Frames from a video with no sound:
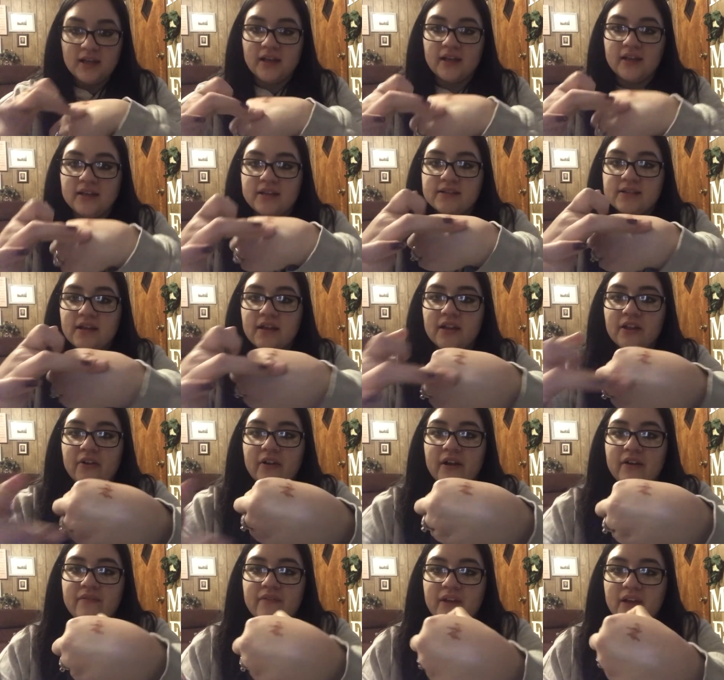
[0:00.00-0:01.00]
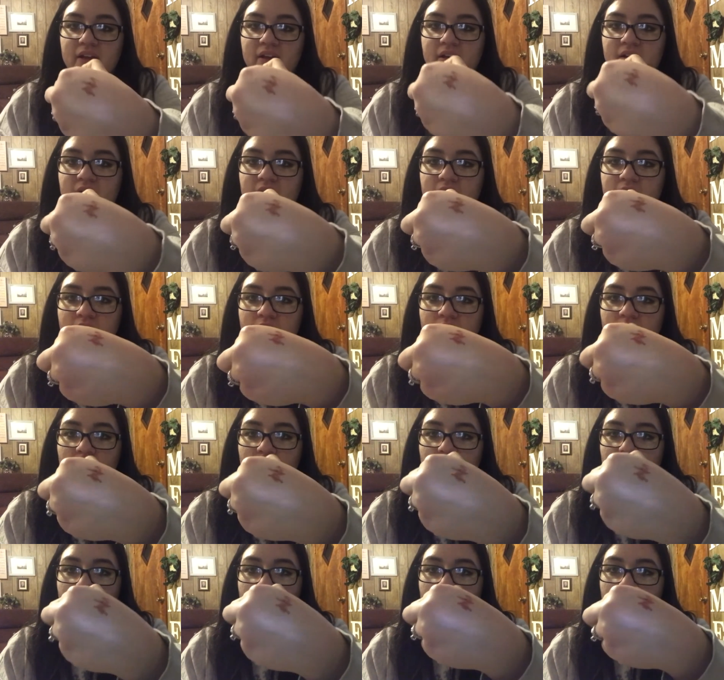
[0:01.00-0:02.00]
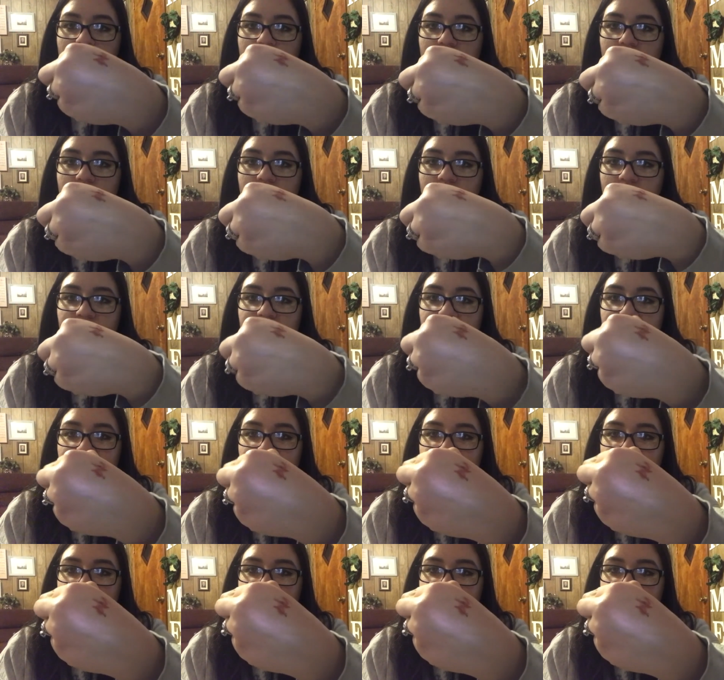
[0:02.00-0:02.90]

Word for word: It is holographic. Whoa, that is